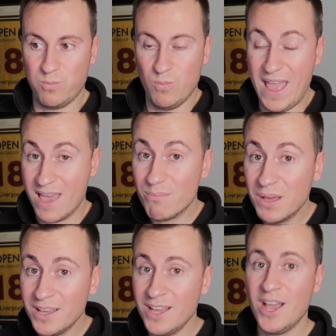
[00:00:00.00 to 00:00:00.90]
M.
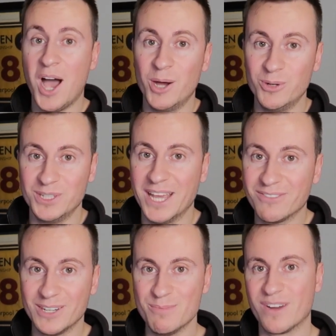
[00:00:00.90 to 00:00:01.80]
I would
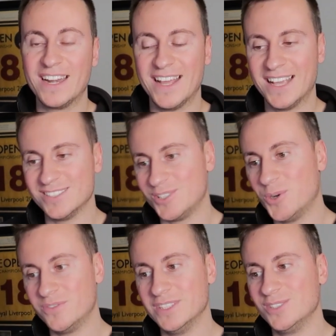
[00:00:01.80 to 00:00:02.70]
definitely brand it as a
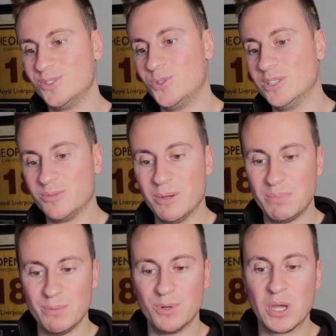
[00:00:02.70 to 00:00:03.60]
golfing store, so when
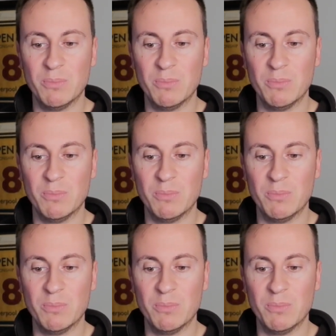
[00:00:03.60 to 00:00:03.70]
people come